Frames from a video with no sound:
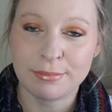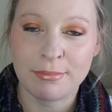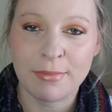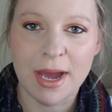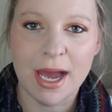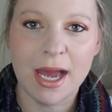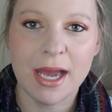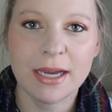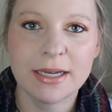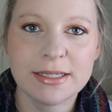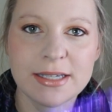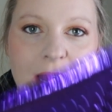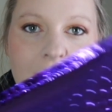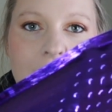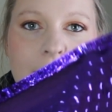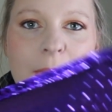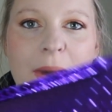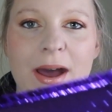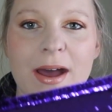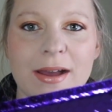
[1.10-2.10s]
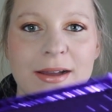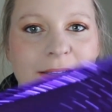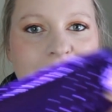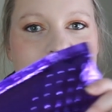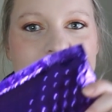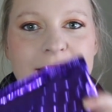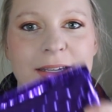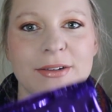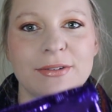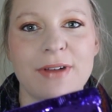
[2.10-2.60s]
my
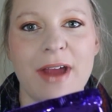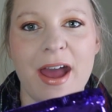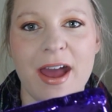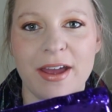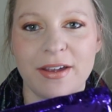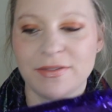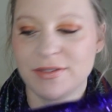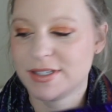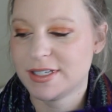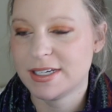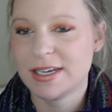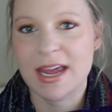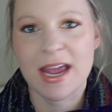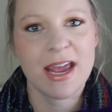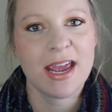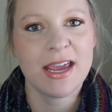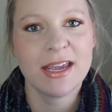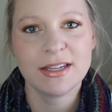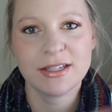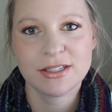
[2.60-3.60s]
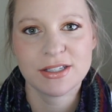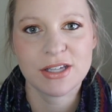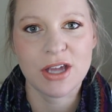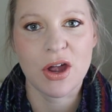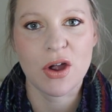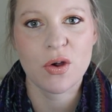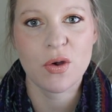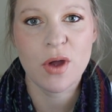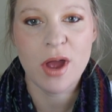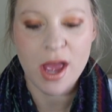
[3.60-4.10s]
Topbox arrived today,
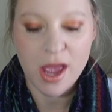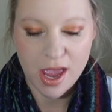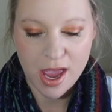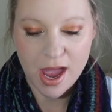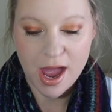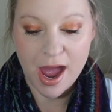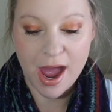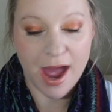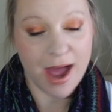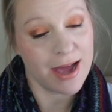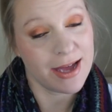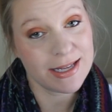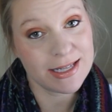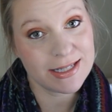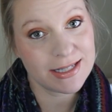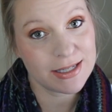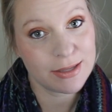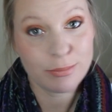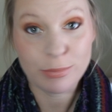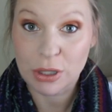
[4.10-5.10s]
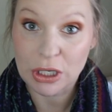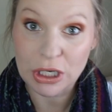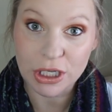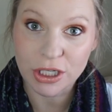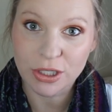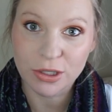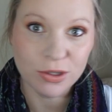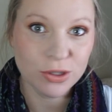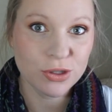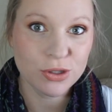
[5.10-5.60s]
so as per
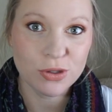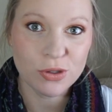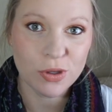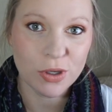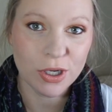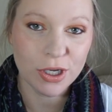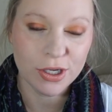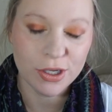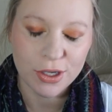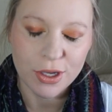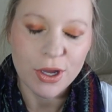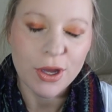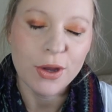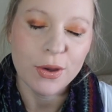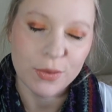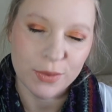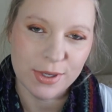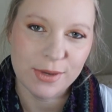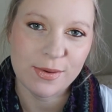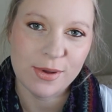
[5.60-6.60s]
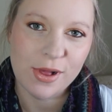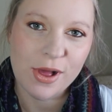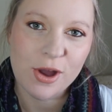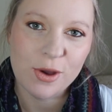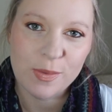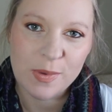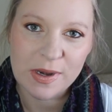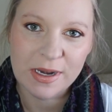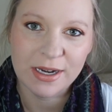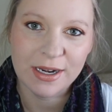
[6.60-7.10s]
usual, we will
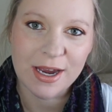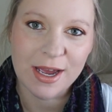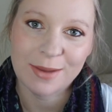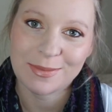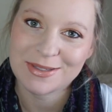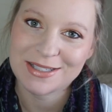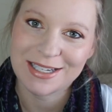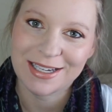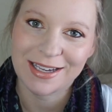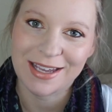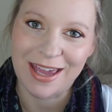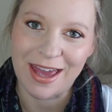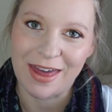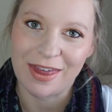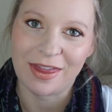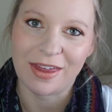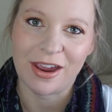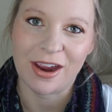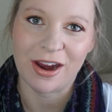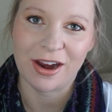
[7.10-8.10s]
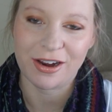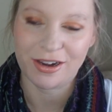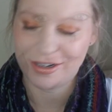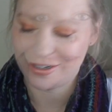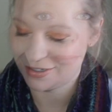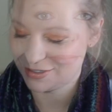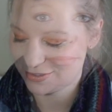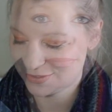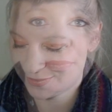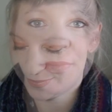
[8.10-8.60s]
open it up together.
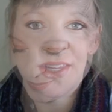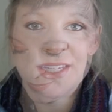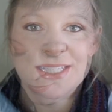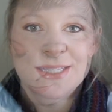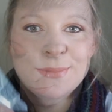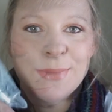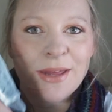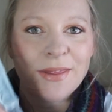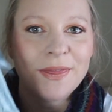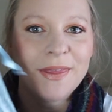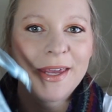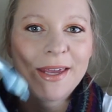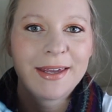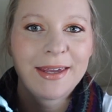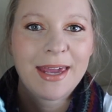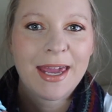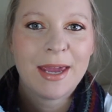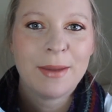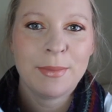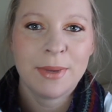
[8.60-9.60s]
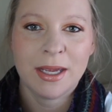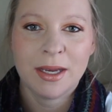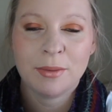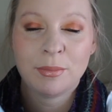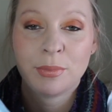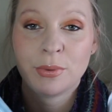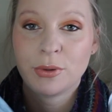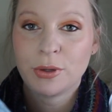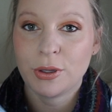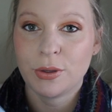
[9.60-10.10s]
This month it came in
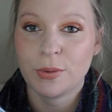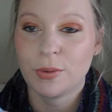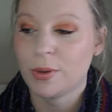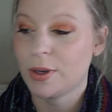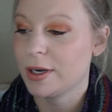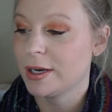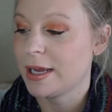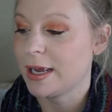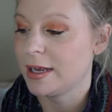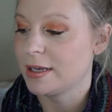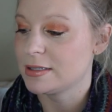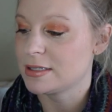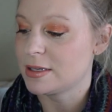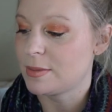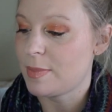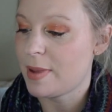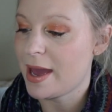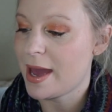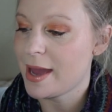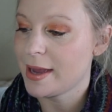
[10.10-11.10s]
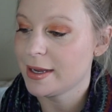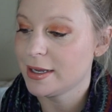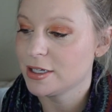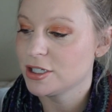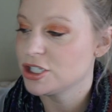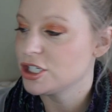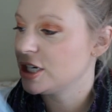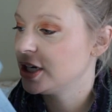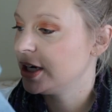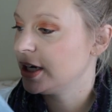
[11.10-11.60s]
blue organza
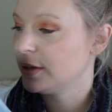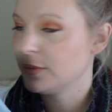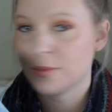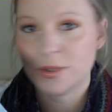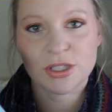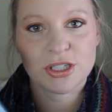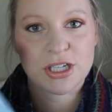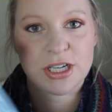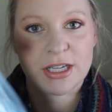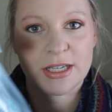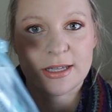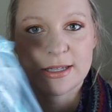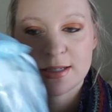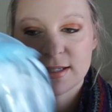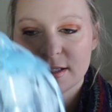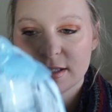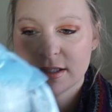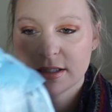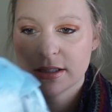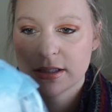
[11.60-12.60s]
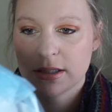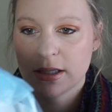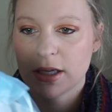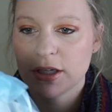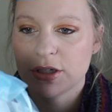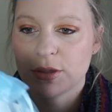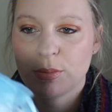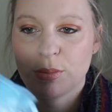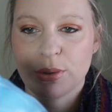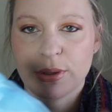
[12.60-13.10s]
packaging, which is
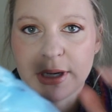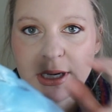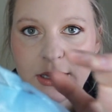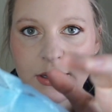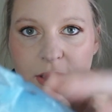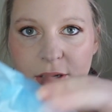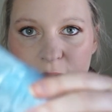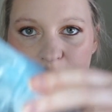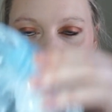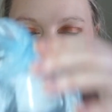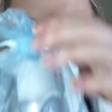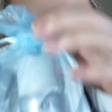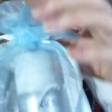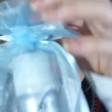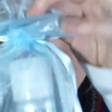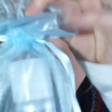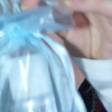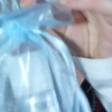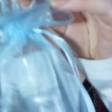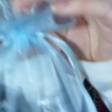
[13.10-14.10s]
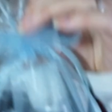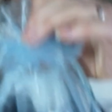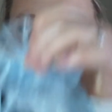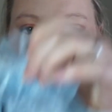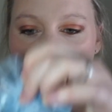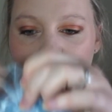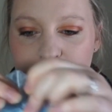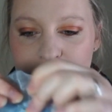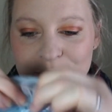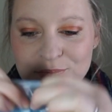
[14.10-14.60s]
such a pretty little blue
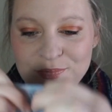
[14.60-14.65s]
color.